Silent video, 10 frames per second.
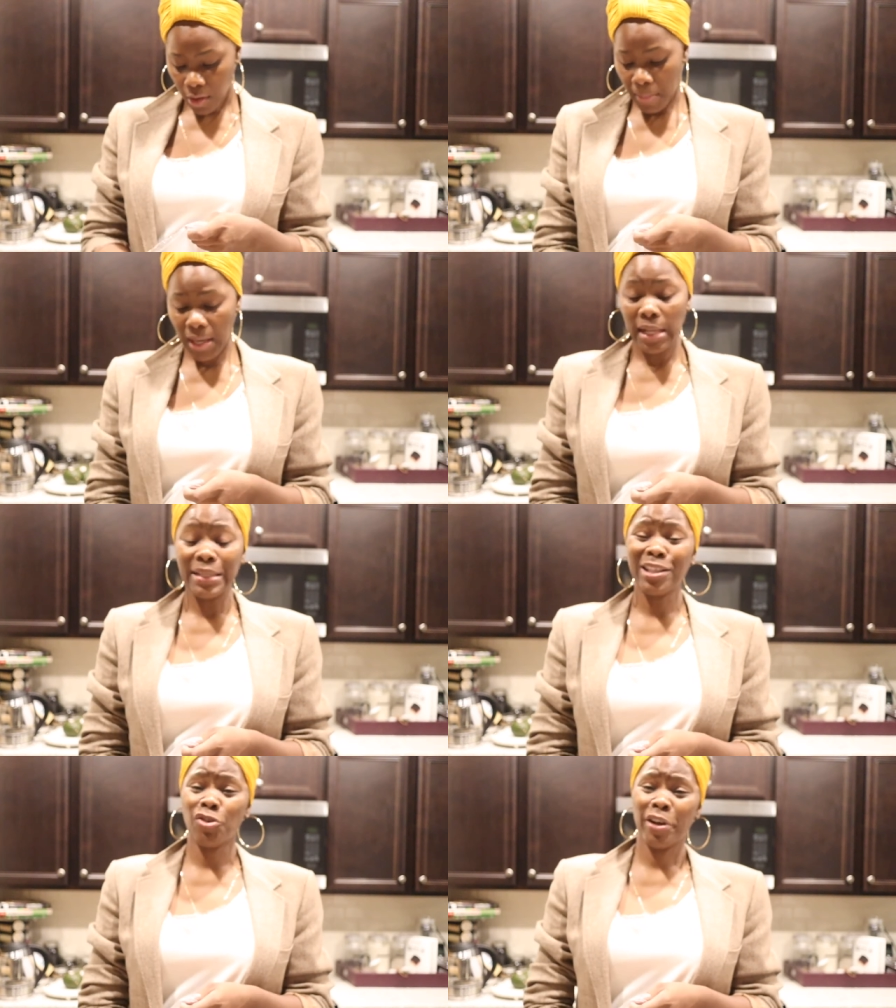Oh my God,
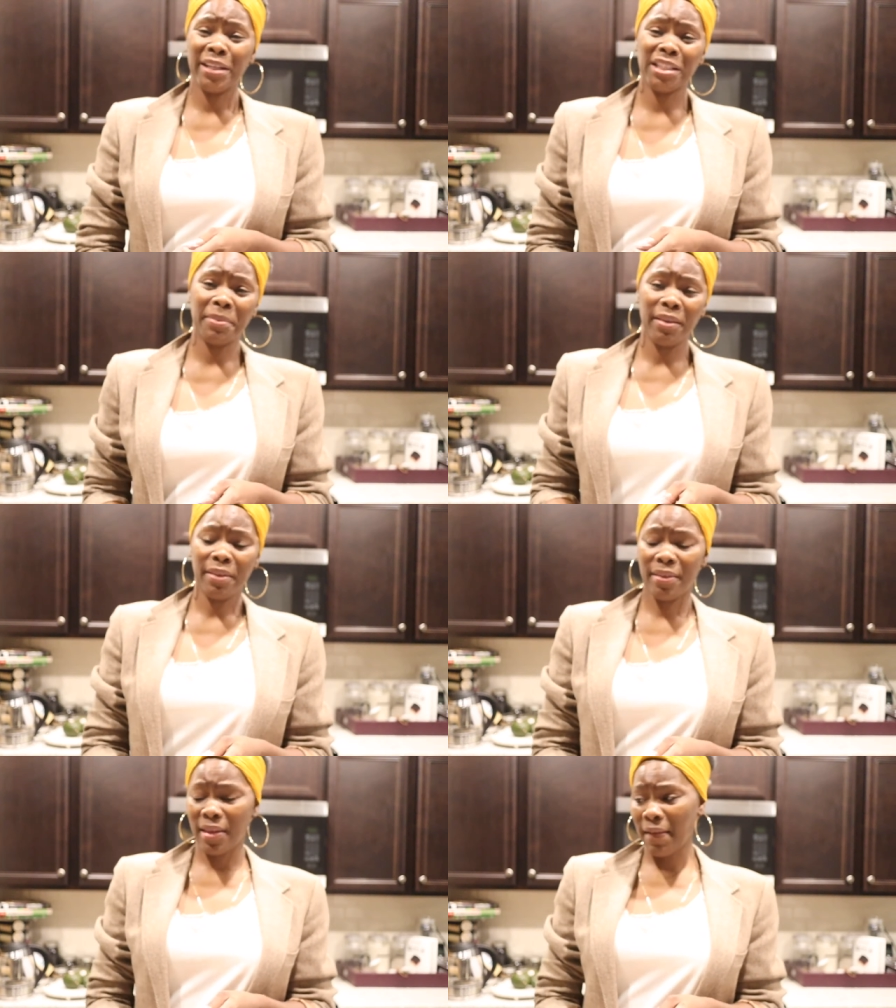these are Granny
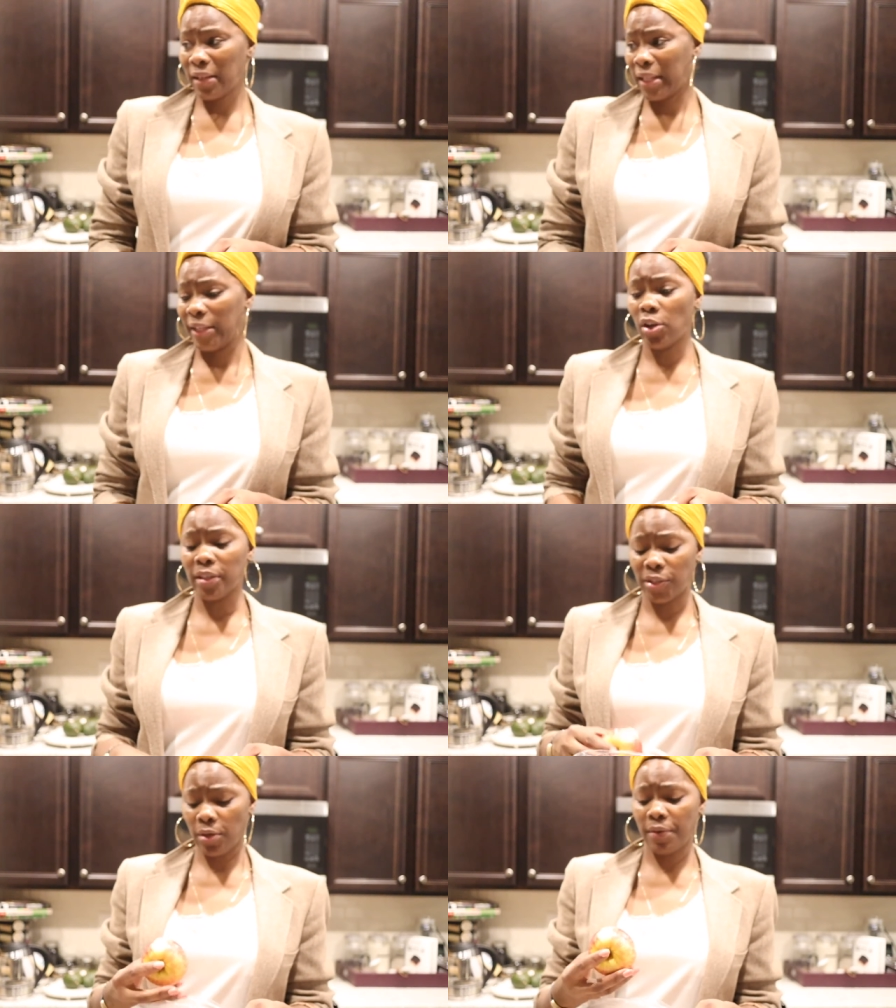Smith. I have to clean all
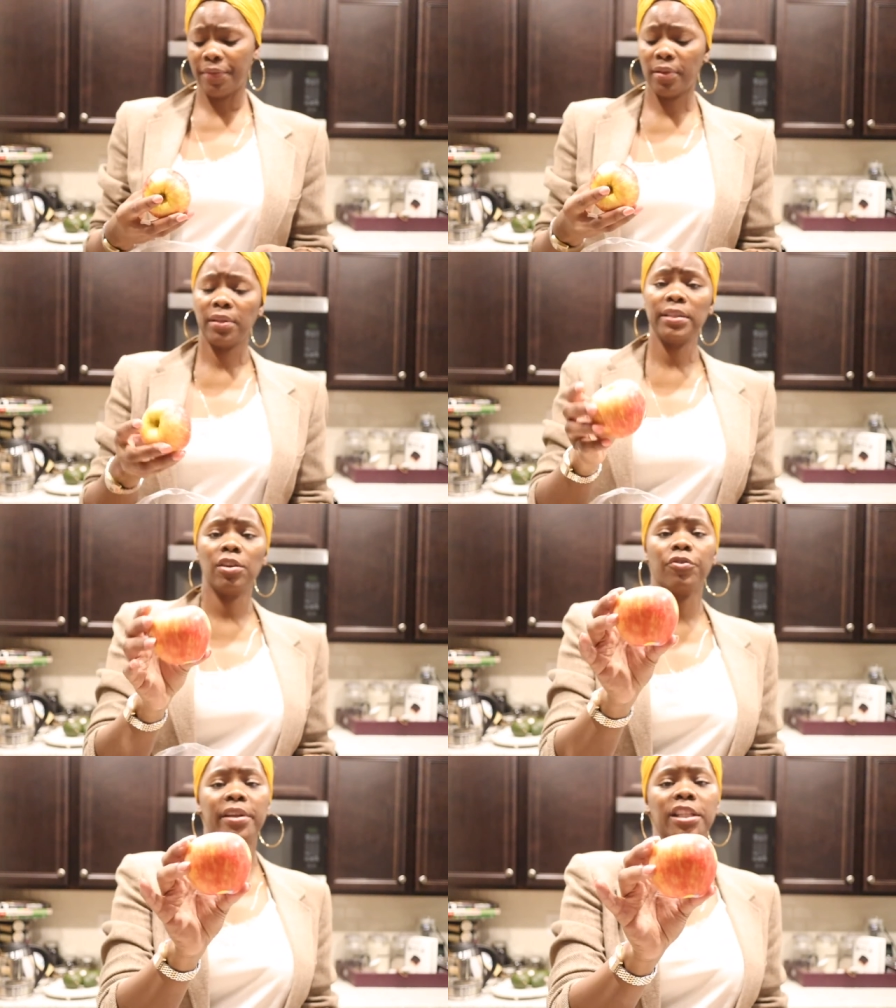this off. These
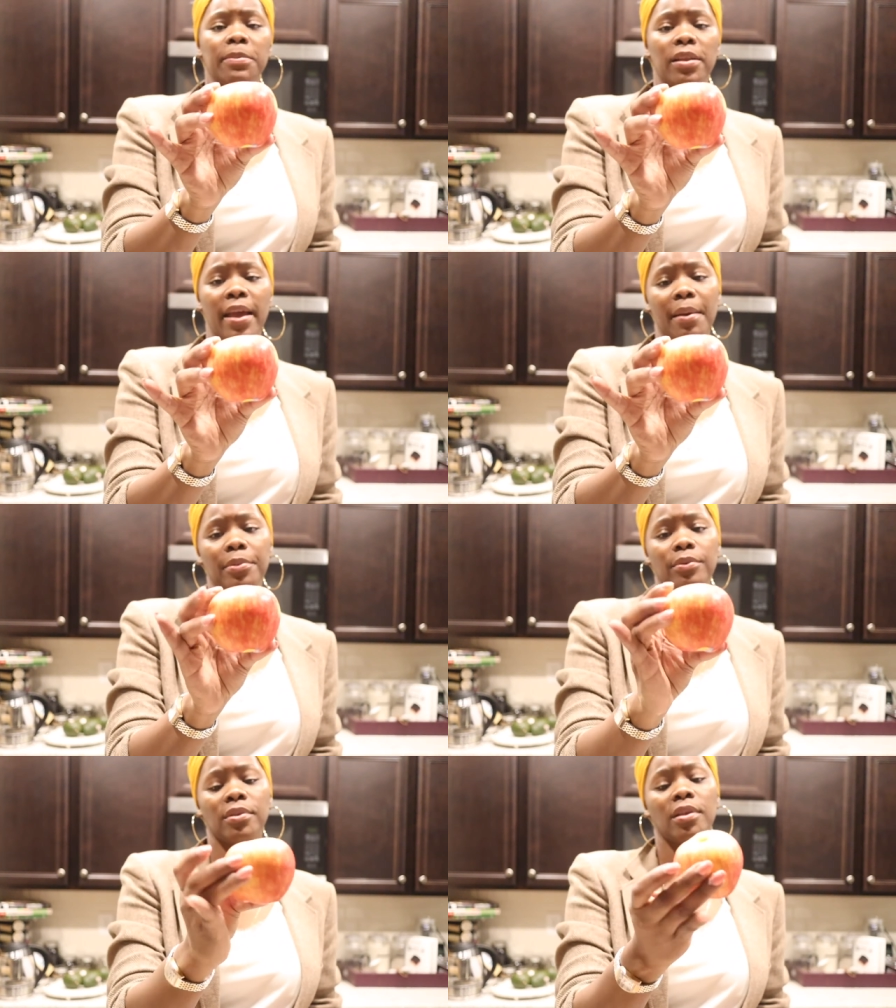are Granny Smith
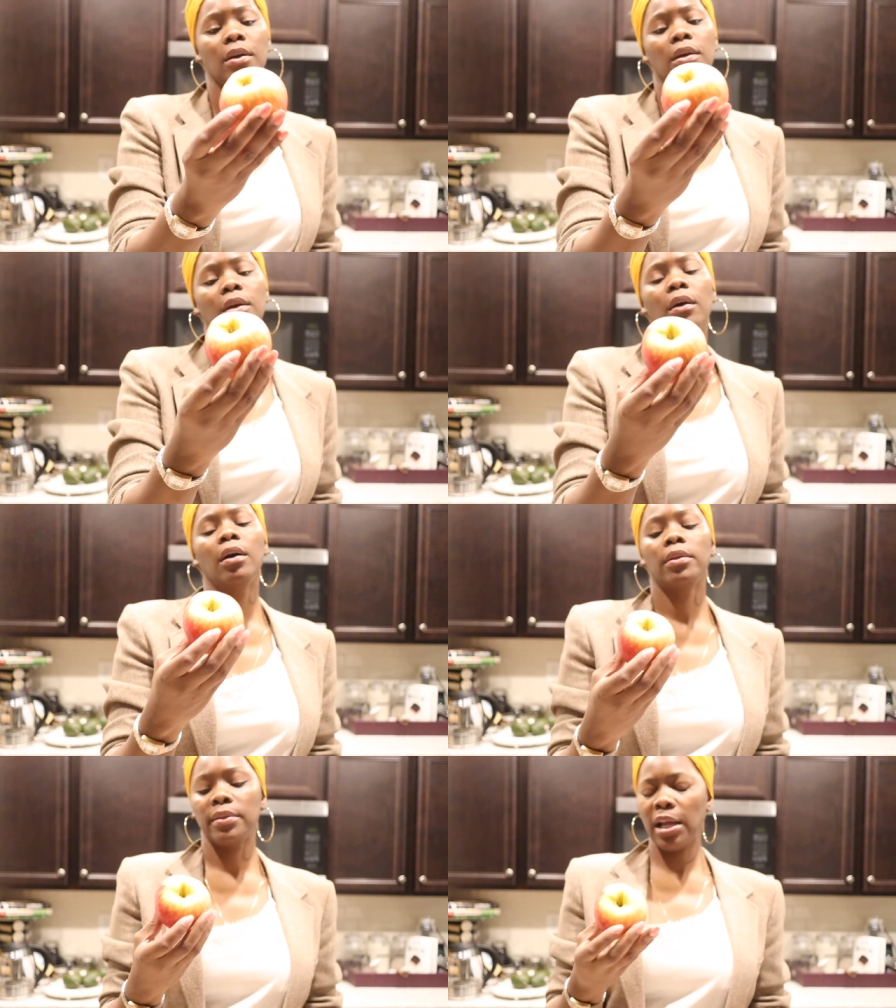apples.
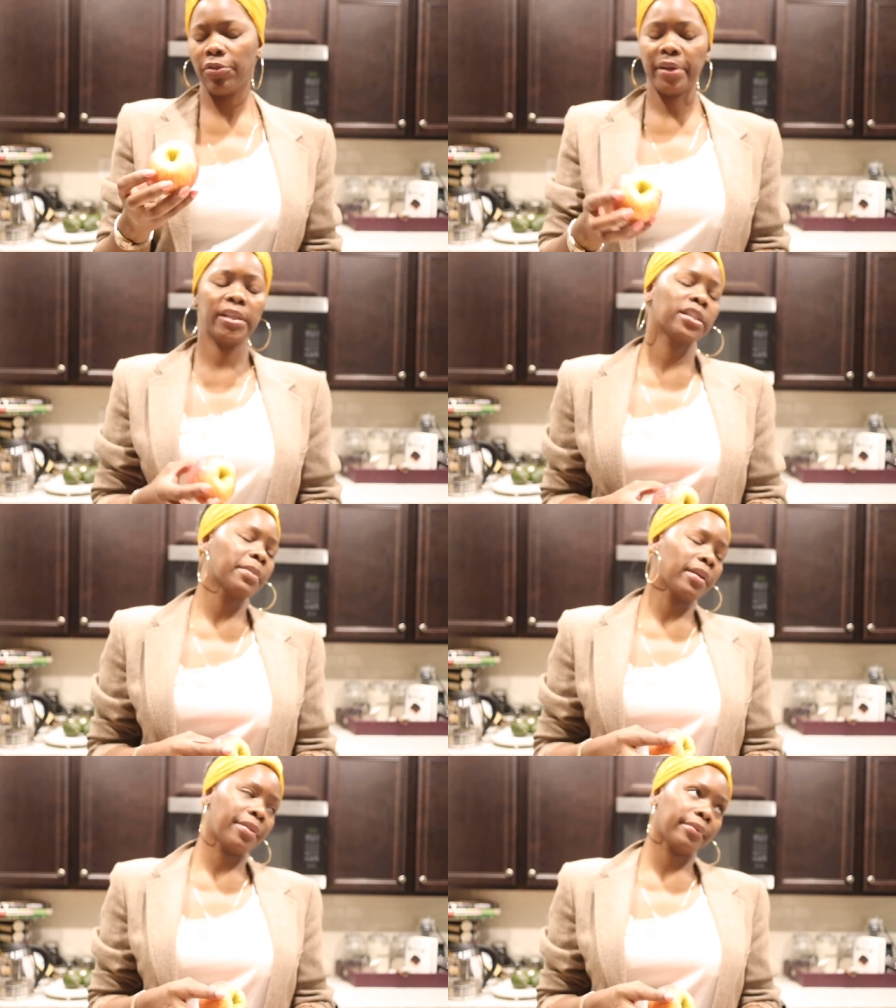Not Granny
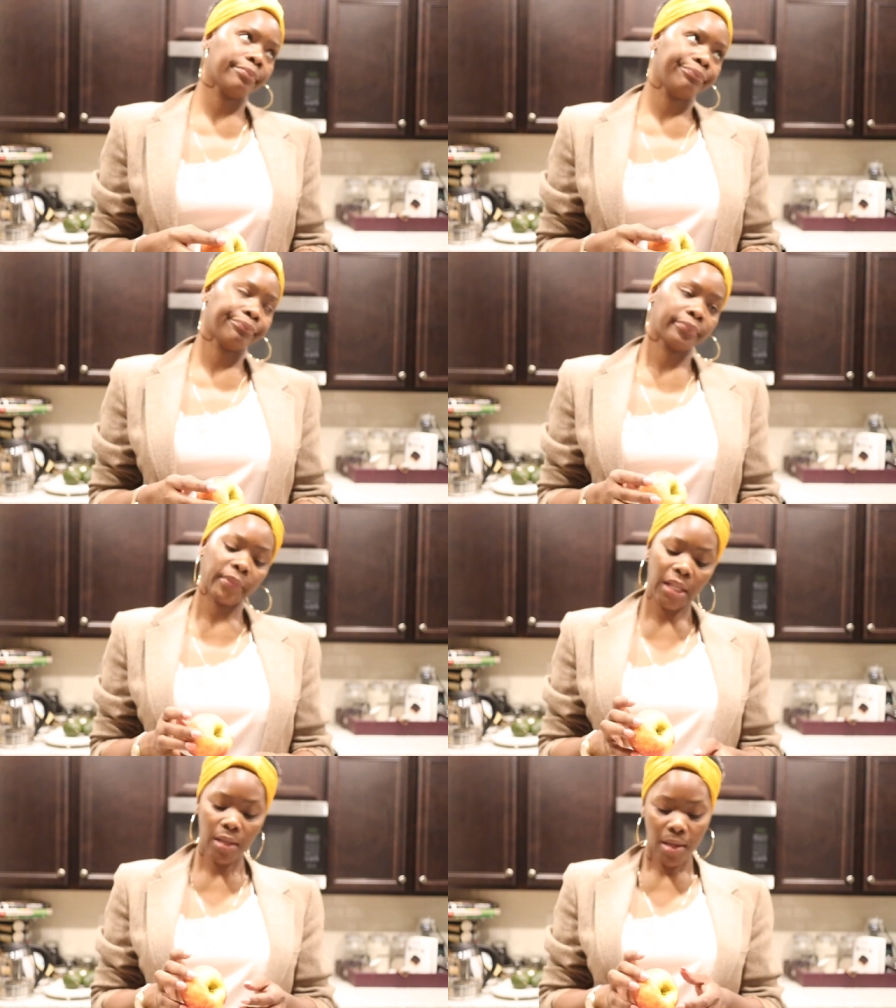Smith.
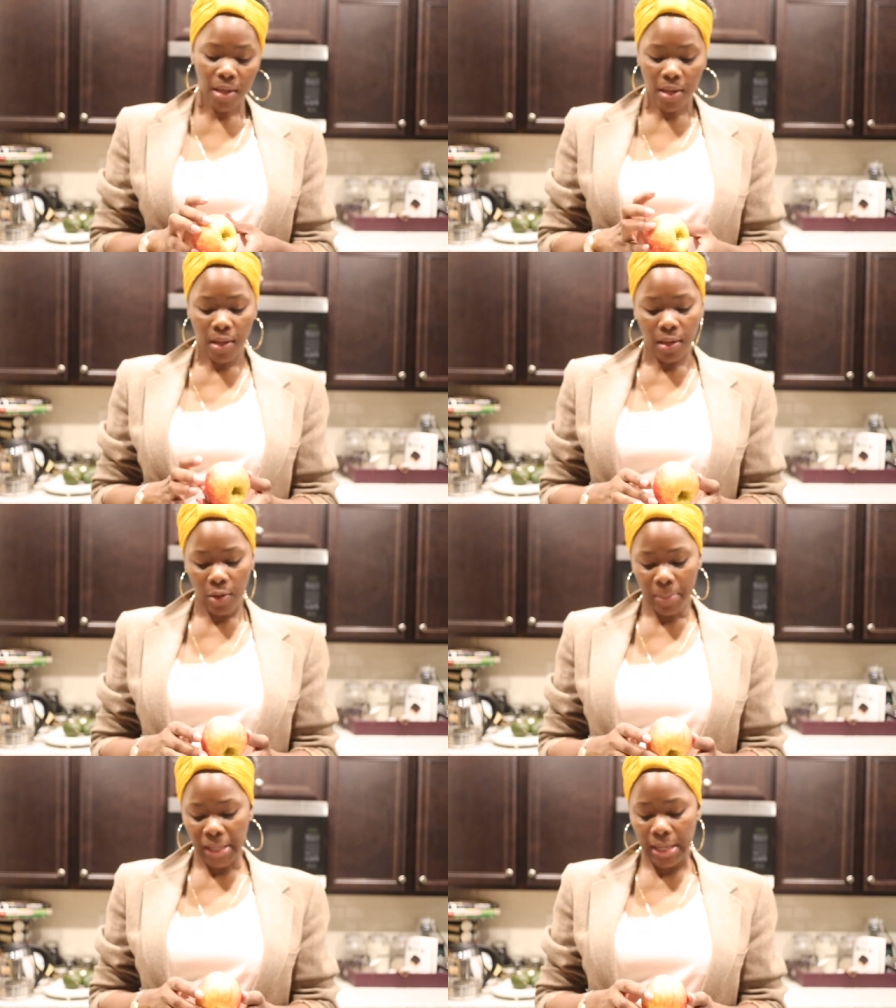
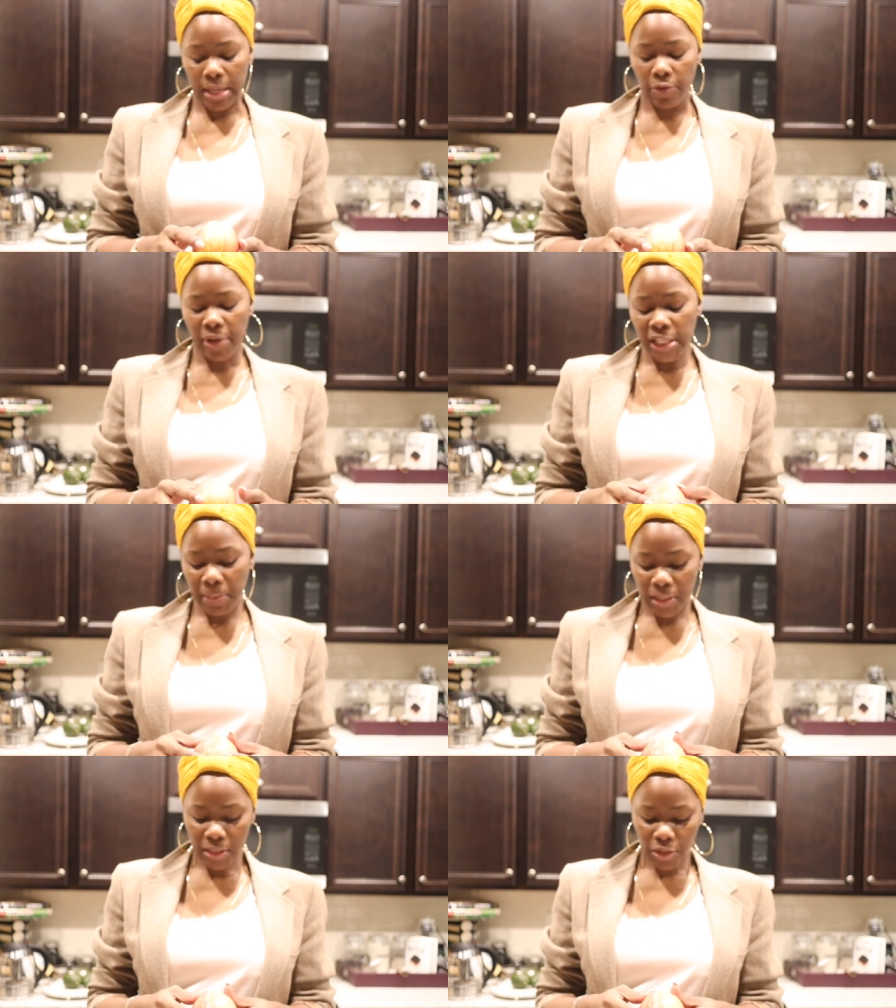Oh my God, Granny
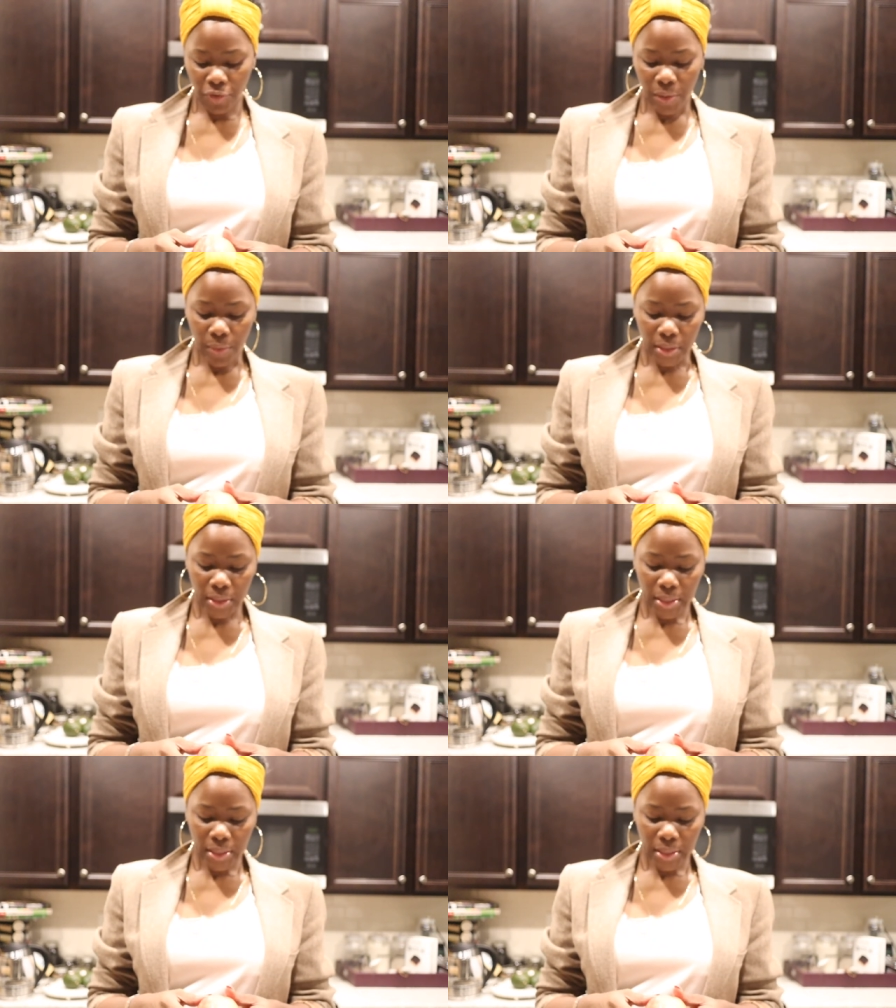Smith is the green ones.